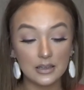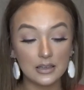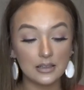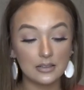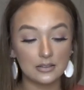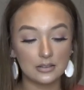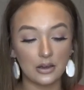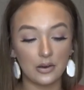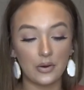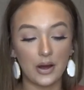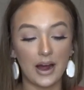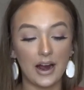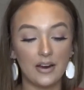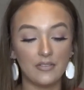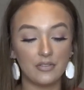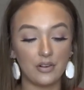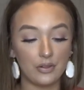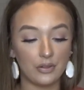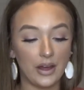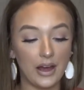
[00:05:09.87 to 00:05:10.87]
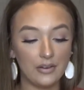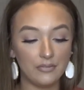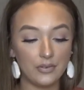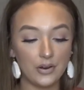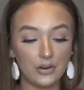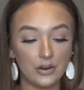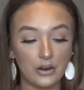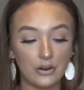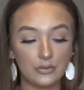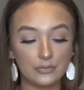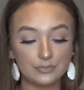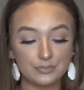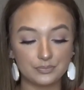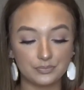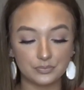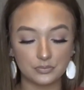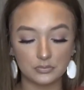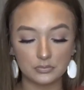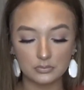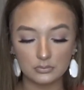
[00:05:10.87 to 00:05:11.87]
So I have that photo
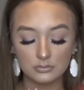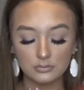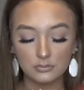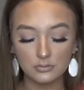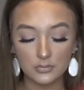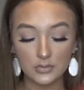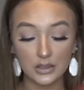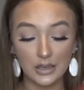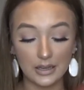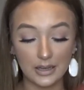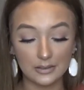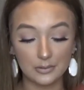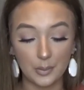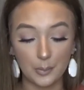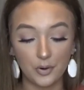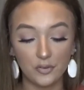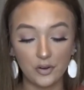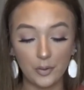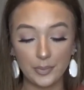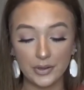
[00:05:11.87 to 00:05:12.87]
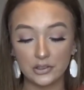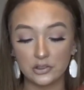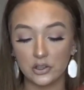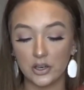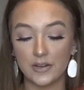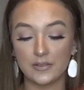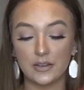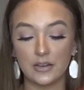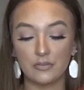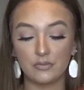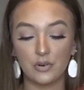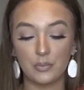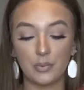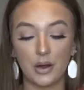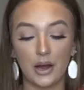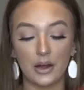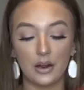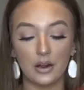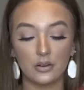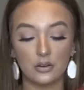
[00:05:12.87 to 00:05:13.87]
as my profile picture, and then for
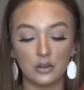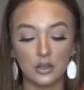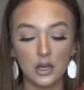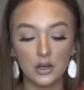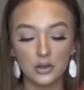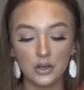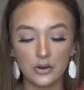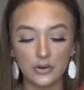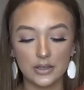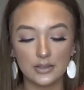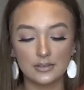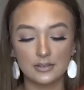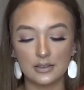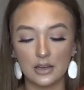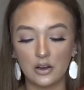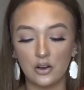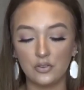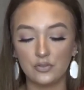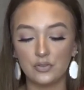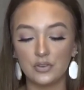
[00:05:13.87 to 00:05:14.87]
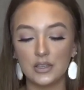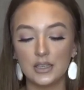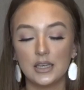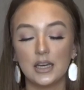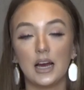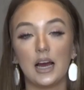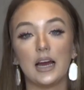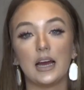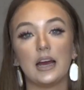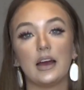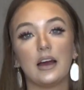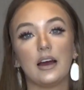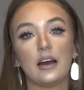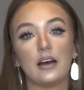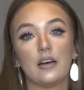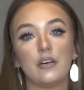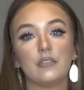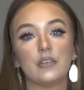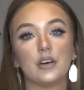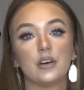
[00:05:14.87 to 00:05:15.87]
my logo itself, I
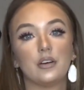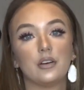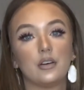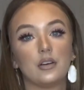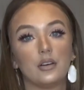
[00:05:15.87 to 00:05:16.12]
have,